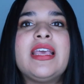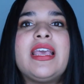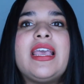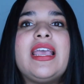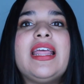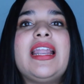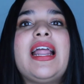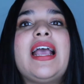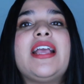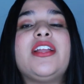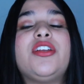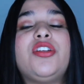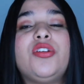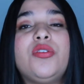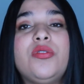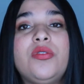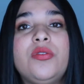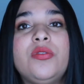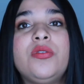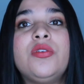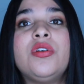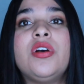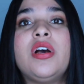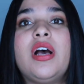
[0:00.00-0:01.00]
and I
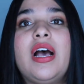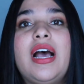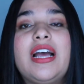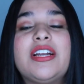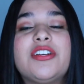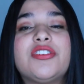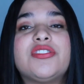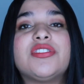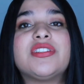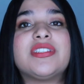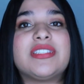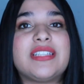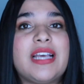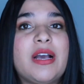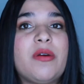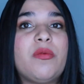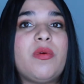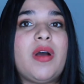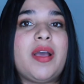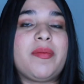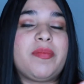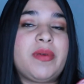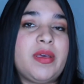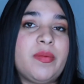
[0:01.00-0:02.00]
do understand
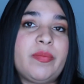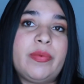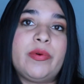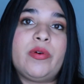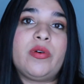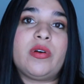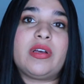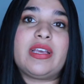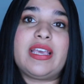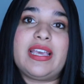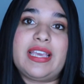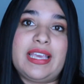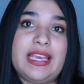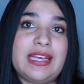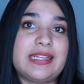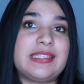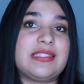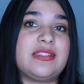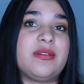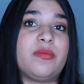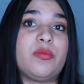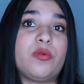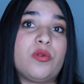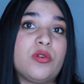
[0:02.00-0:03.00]
why people can
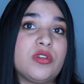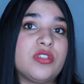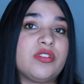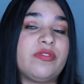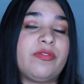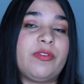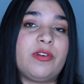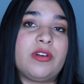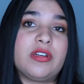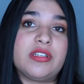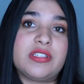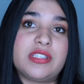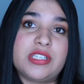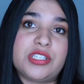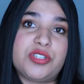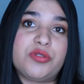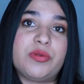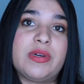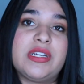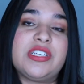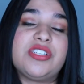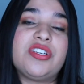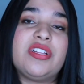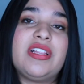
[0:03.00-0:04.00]
get divorced for a
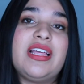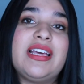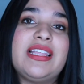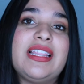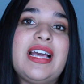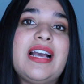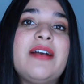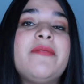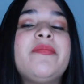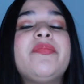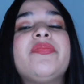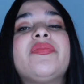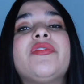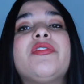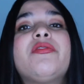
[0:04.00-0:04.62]
situation like that,